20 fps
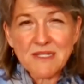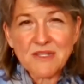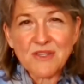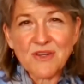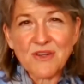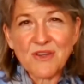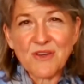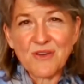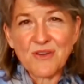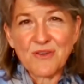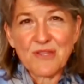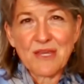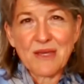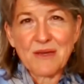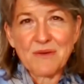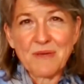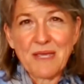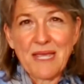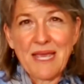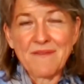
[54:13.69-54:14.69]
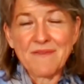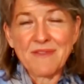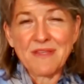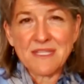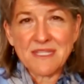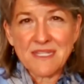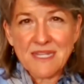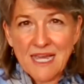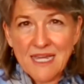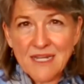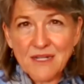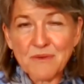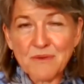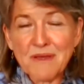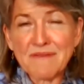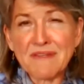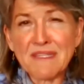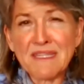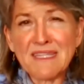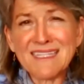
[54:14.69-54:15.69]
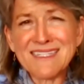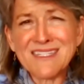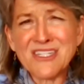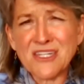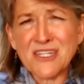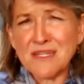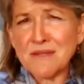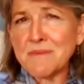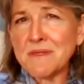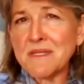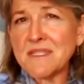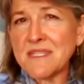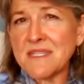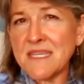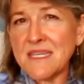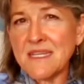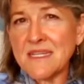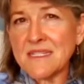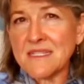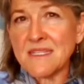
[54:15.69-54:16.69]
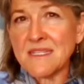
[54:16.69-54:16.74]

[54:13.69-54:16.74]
that we have this title, we have a legitimacy.